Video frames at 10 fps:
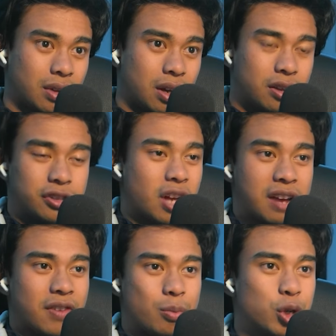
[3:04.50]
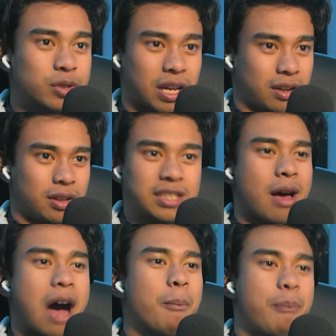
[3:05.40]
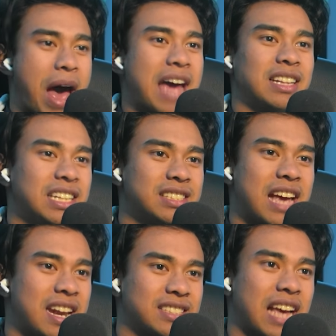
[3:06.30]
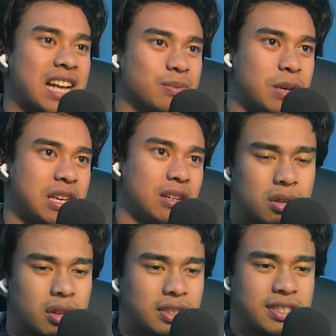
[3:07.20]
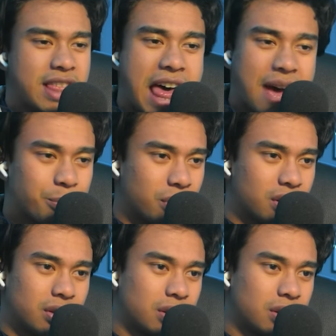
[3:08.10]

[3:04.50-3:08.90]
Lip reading: There's not even music. This is how badly he's getting his ass beat. It's them.